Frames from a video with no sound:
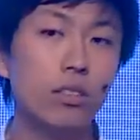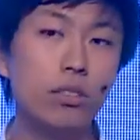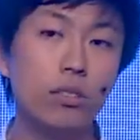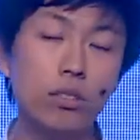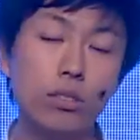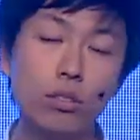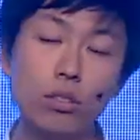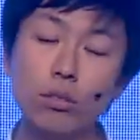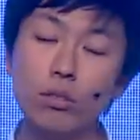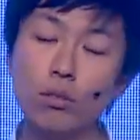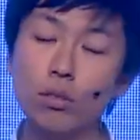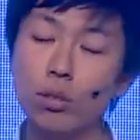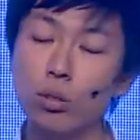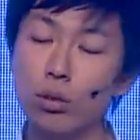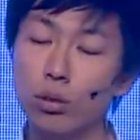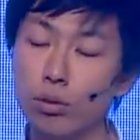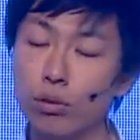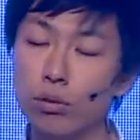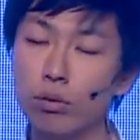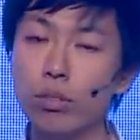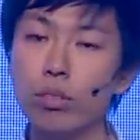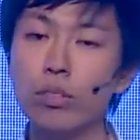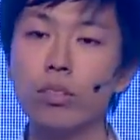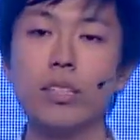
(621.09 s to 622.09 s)
two
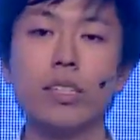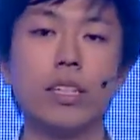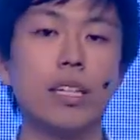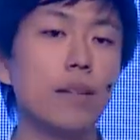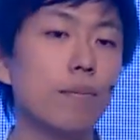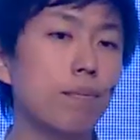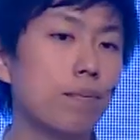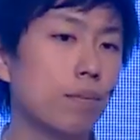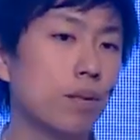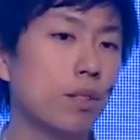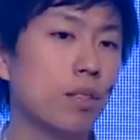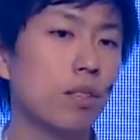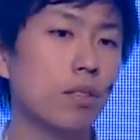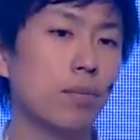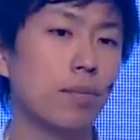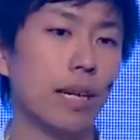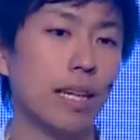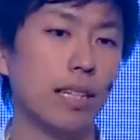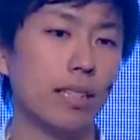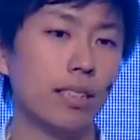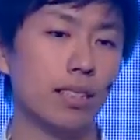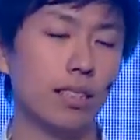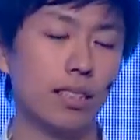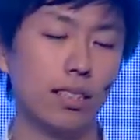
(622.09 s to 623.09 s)
true
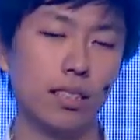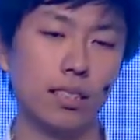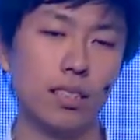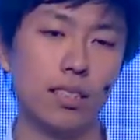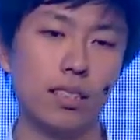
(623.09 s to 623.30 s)
improvements